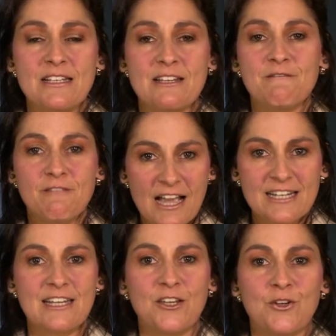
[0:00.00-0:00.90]
He's
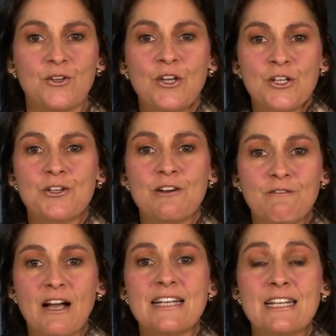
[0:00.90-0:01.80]
inviting you to
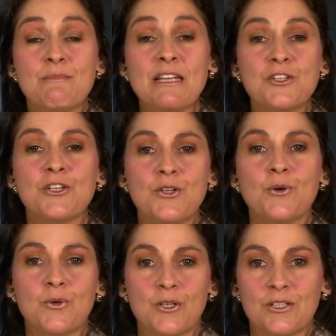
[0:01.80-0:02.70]
invite Him into
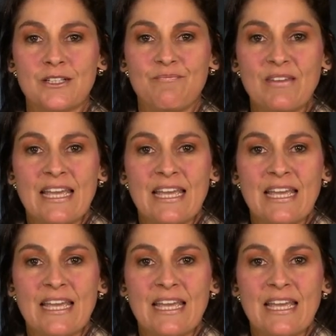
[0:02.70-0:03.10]
your world.